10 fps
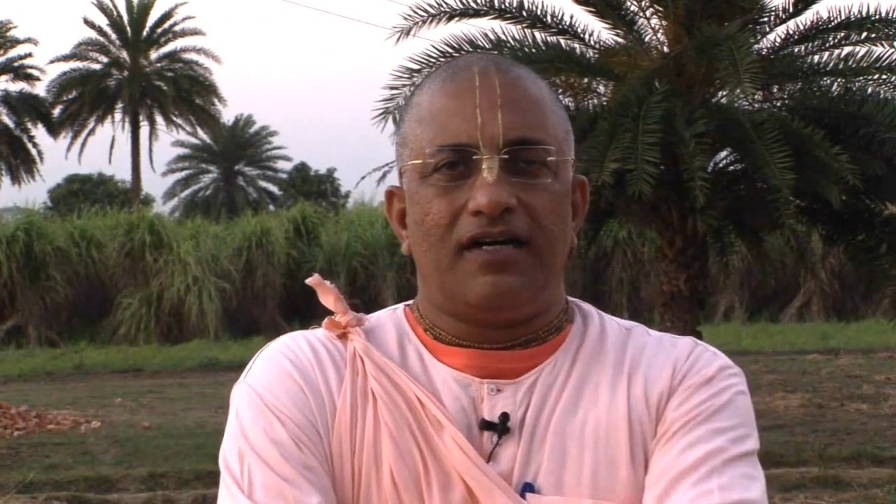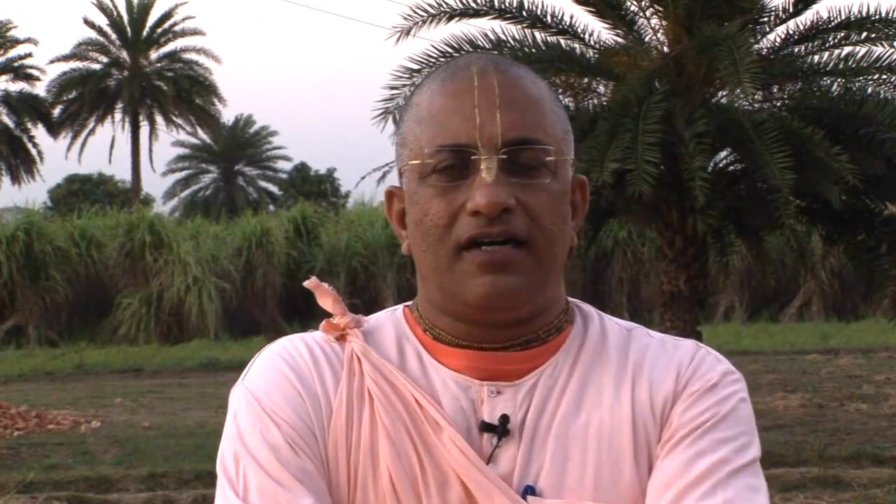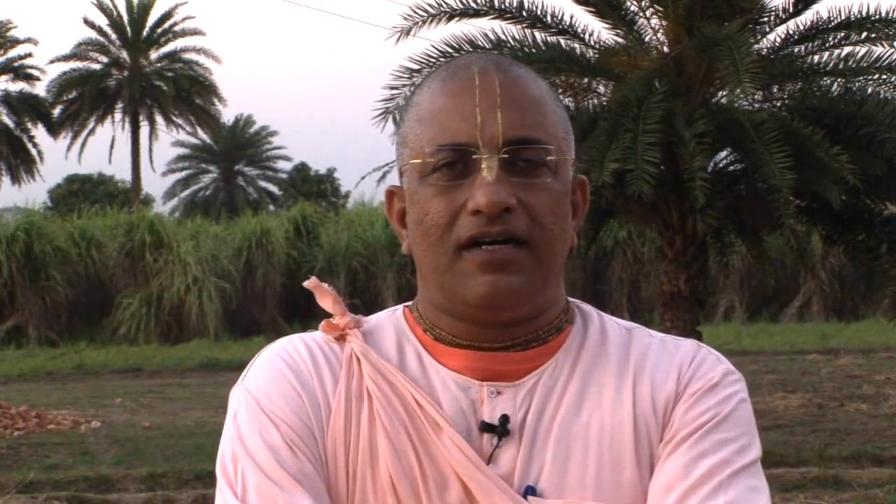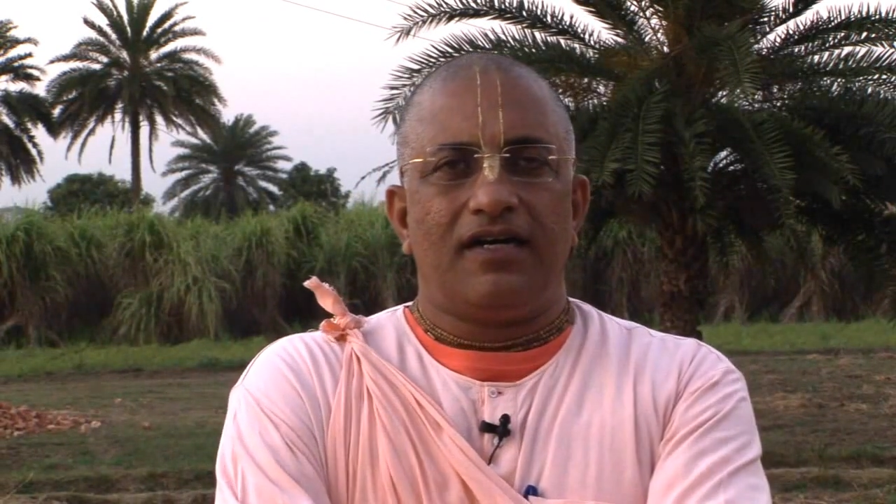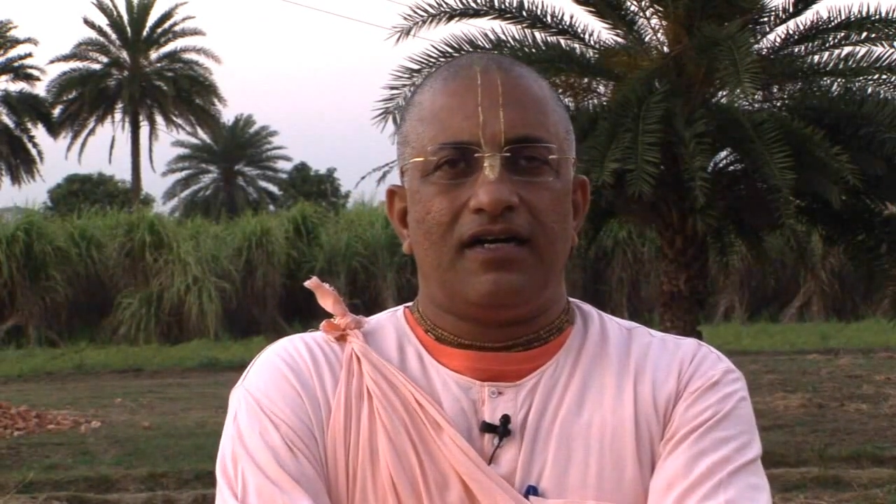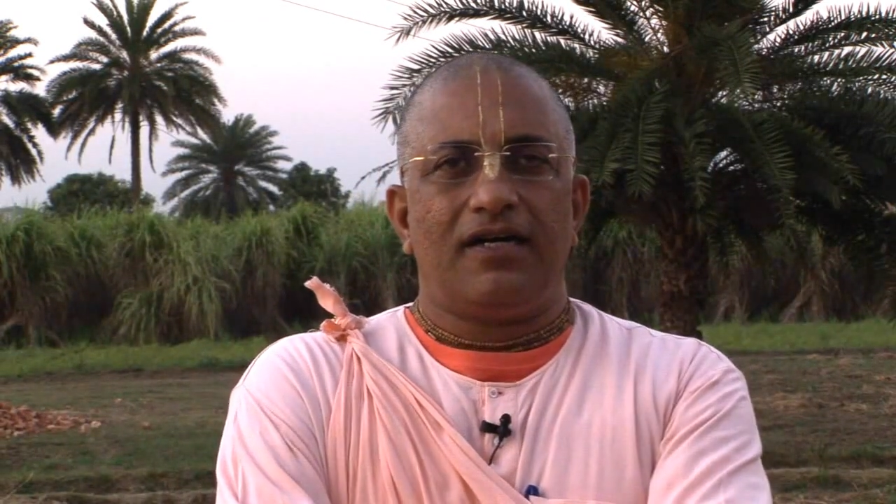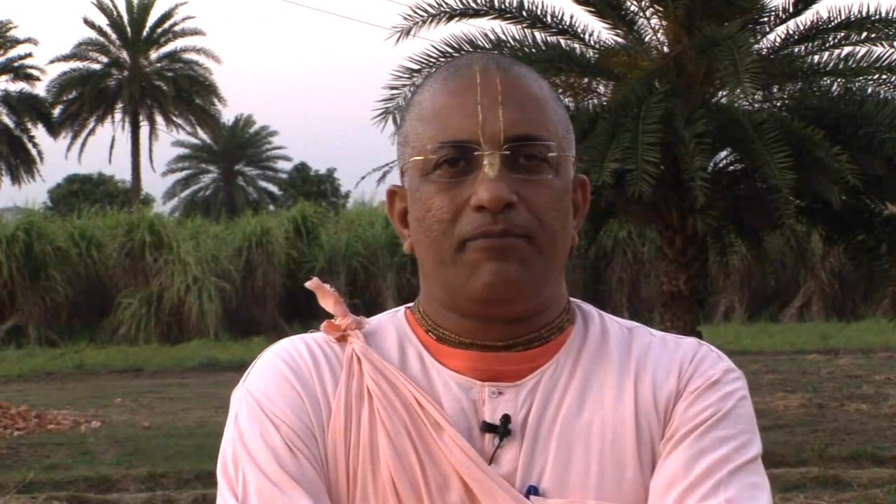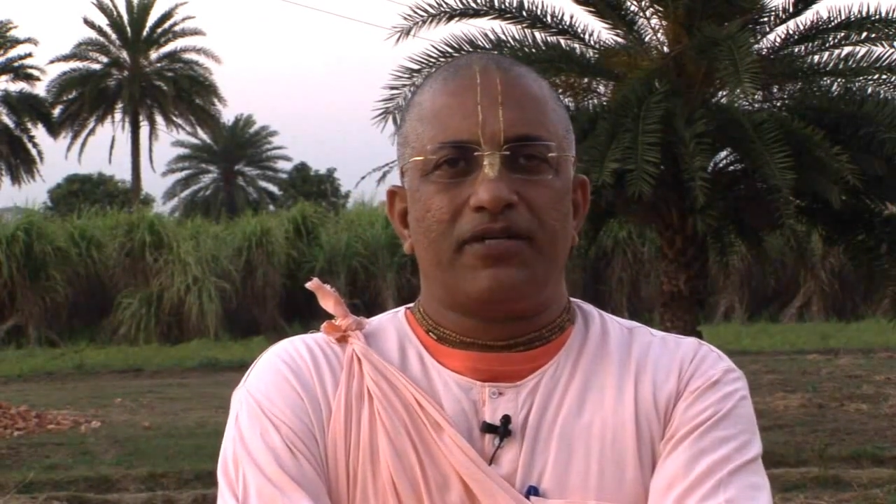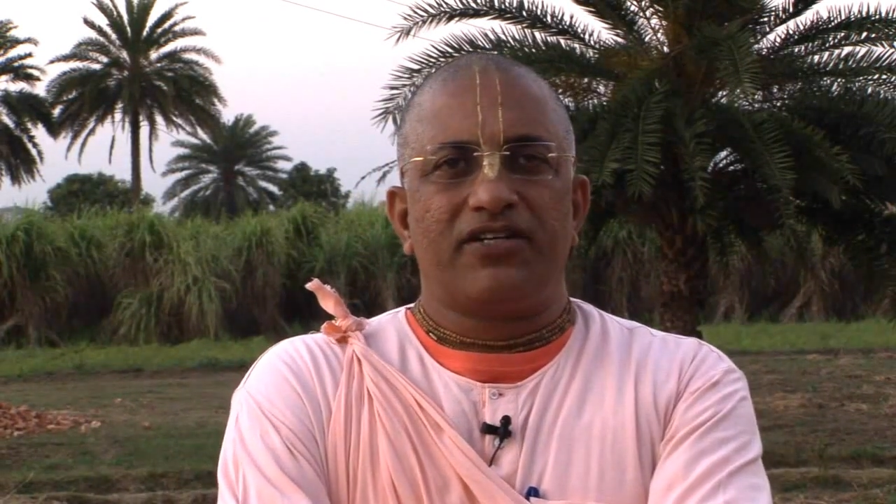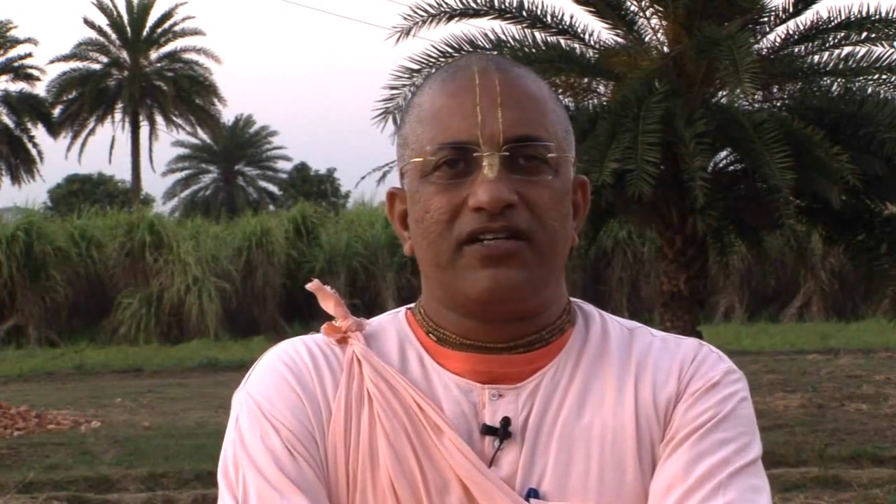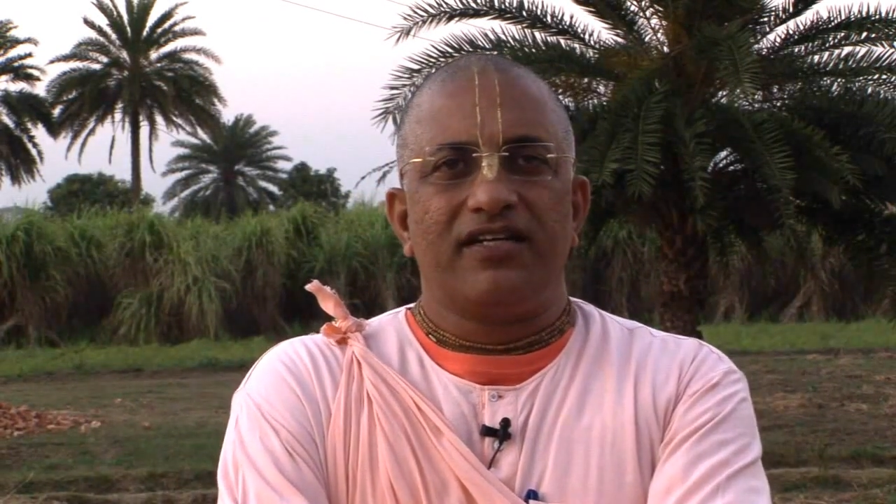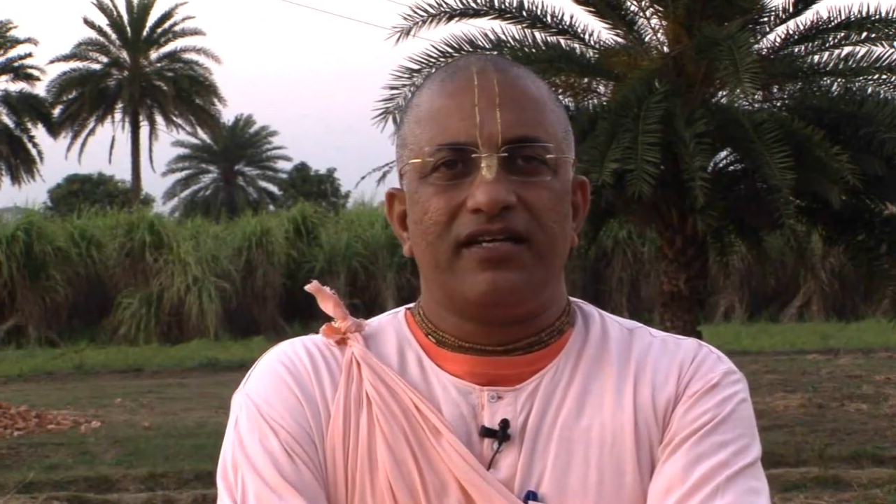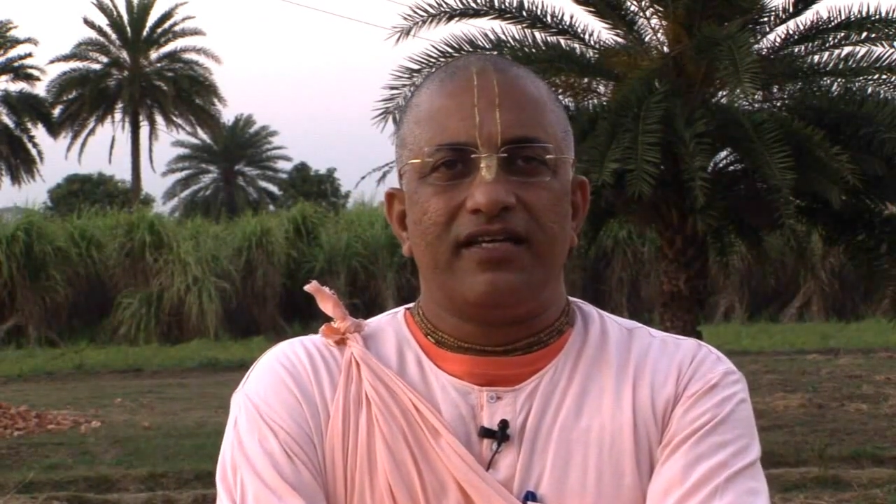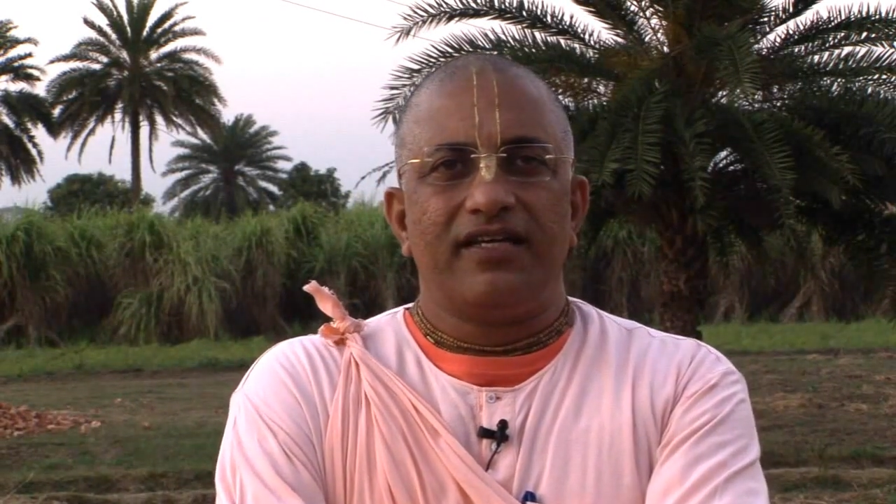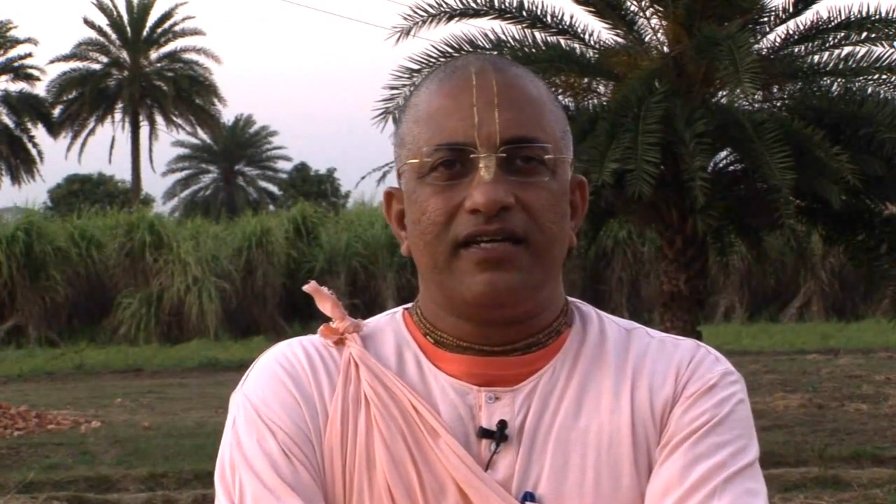
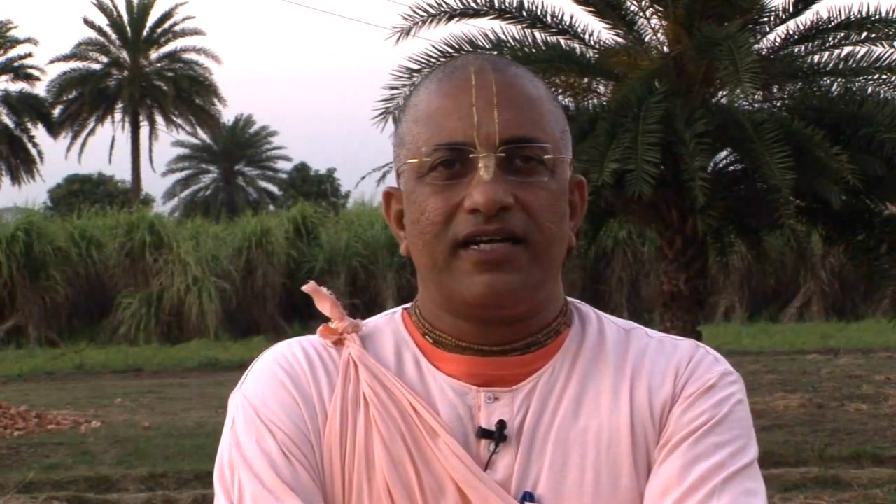Particularly